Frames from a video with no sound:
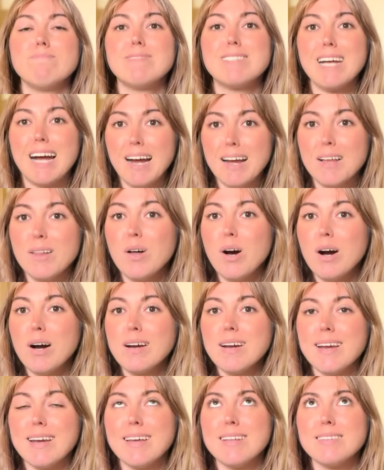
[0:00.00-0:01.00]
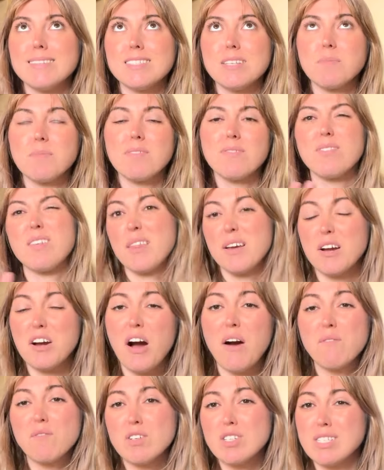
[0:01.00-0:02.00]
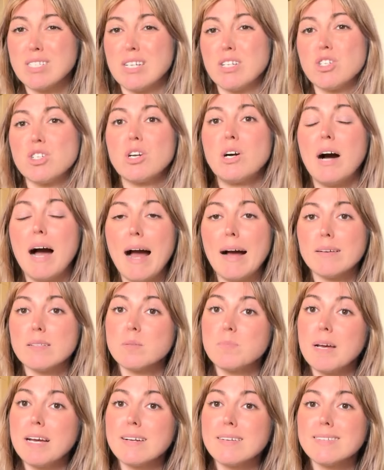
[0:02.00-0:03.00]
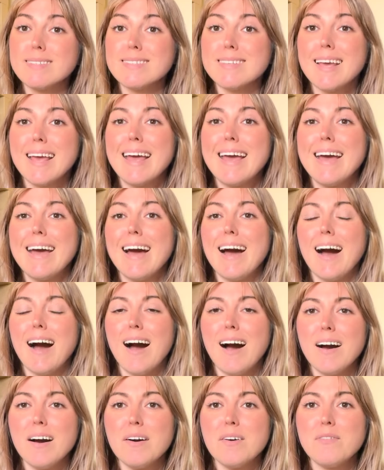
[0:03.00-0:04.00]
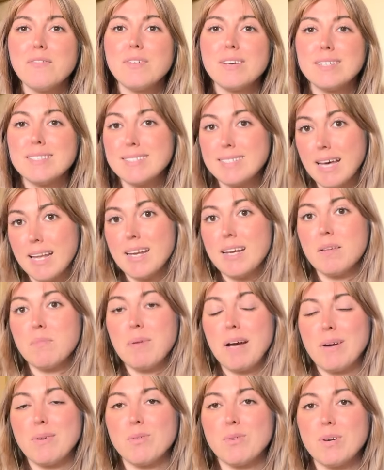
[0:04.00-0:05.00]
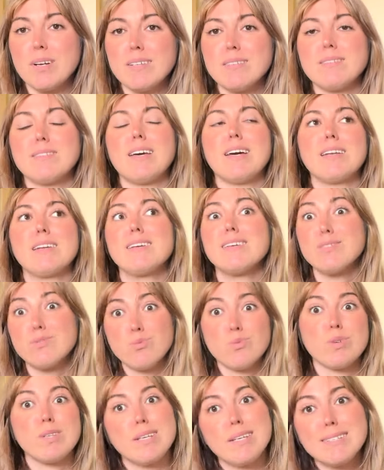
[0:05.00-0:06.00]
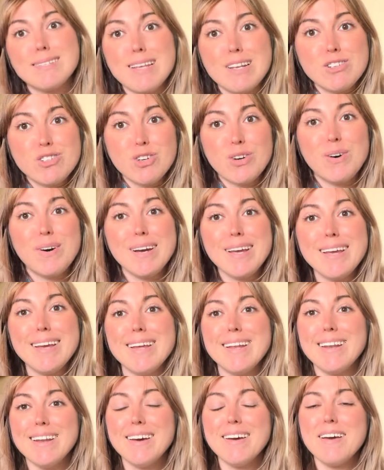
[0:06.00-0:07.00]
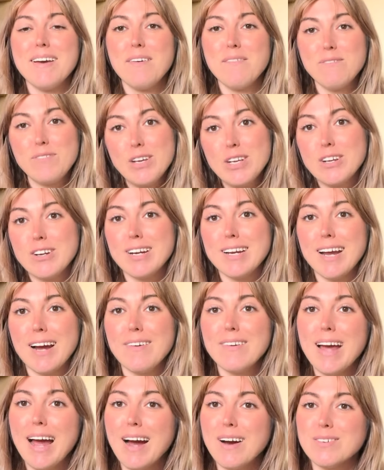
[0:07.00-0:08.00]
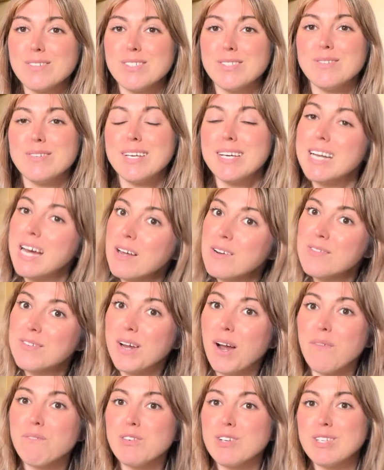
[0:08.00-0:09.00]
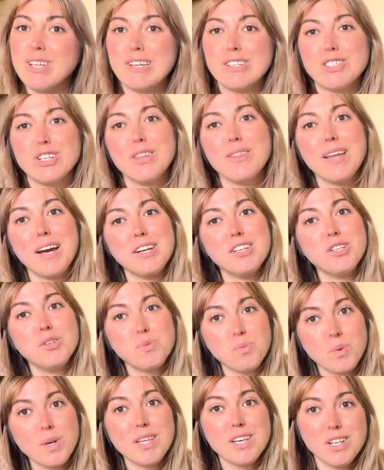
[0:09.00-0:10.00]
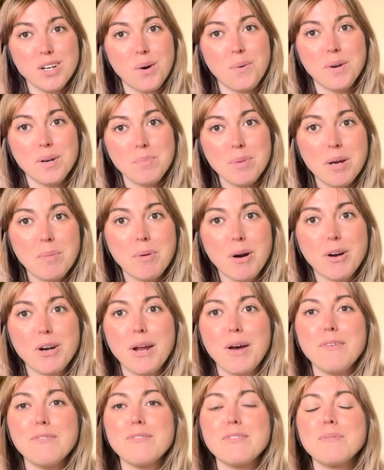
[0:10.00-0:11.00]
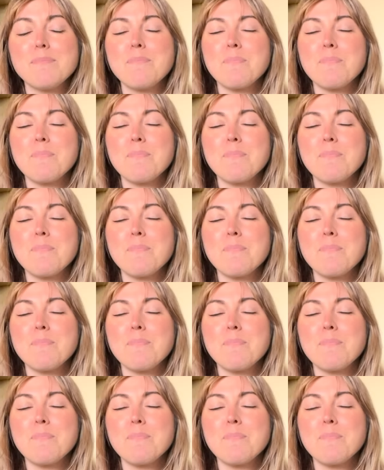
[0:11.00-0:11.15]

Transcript: dialogue and some of the conversational aspects of setting boundaries that is really essential in figuring out how to get out of a conversation that you really don't want to be a part of.